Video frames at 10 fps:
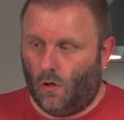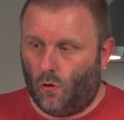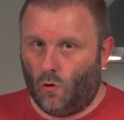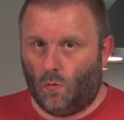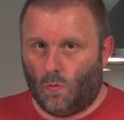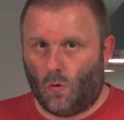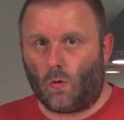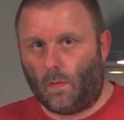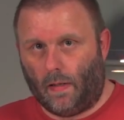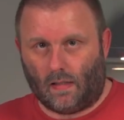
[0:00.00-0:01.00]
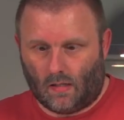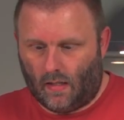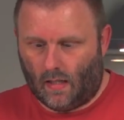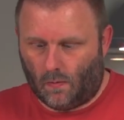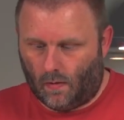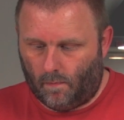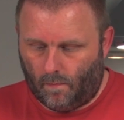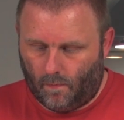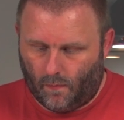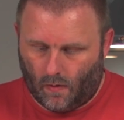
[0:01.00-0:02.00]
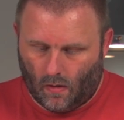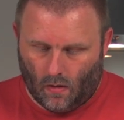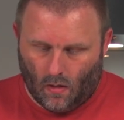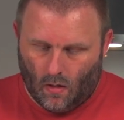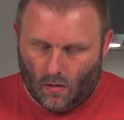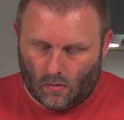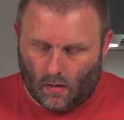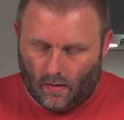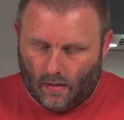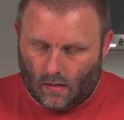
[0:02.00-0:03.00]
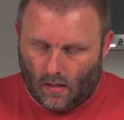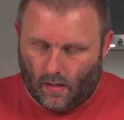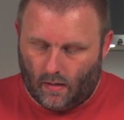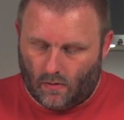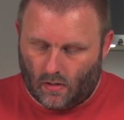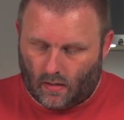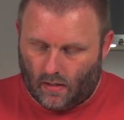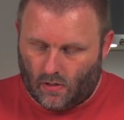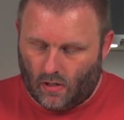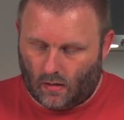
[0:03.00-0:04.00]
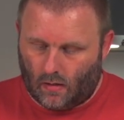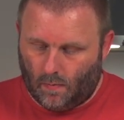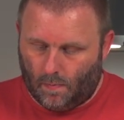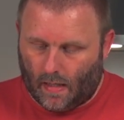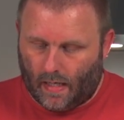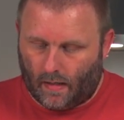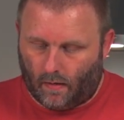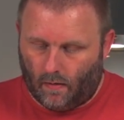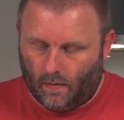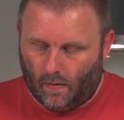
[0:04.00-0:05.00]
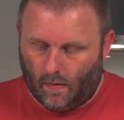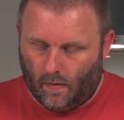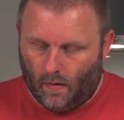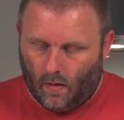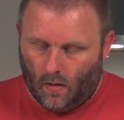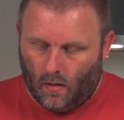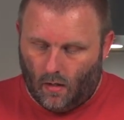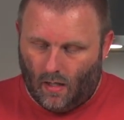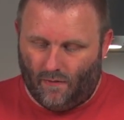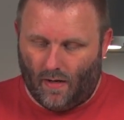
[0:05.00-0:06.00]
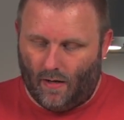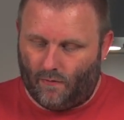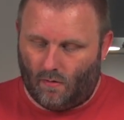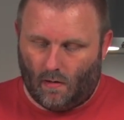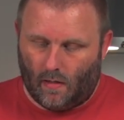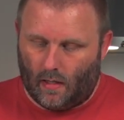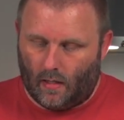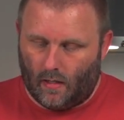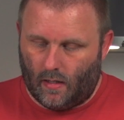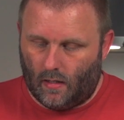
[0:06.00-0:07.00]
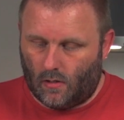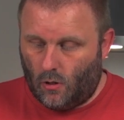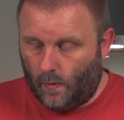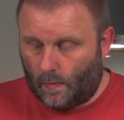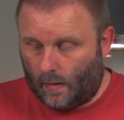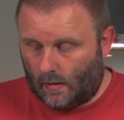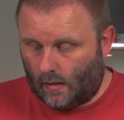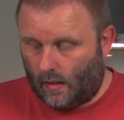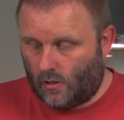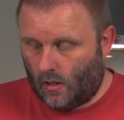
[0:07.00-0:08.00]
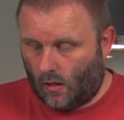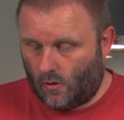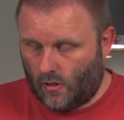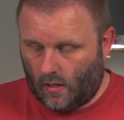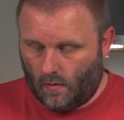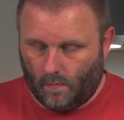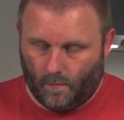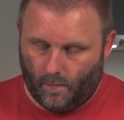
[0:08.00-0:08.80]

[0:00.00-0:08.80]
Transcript: normal compared to the other one. So this light just gets chucked in my bag if ever I need it. It's USB-C charging.